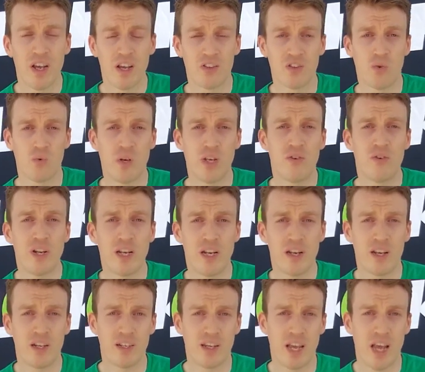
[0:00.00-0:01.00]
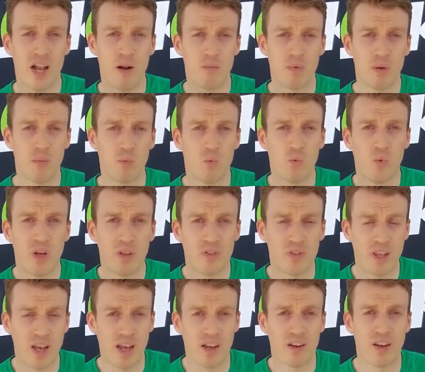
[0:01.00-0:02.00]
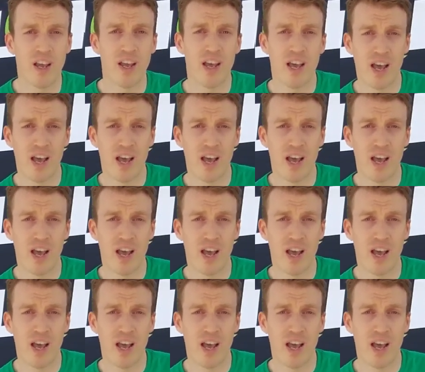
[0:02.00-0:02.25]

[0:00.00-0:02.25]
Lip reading: So we'd really like to help them with that,